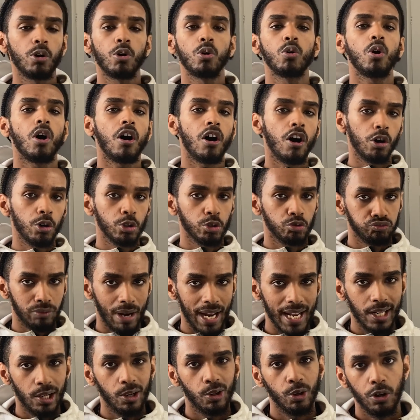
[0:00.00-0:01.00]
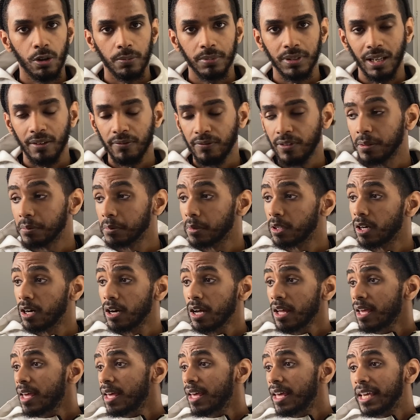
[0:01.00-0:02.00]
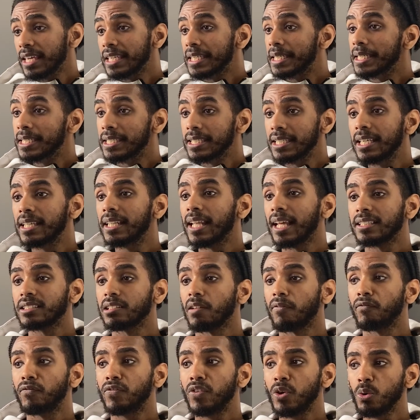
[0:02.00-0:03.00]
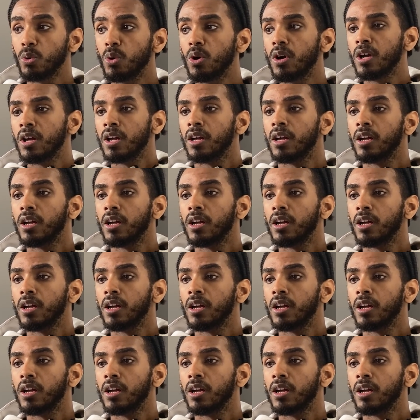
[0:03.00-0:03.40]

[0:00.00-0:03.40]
Go Argos right now and cop that, fam. Because you need that to feel...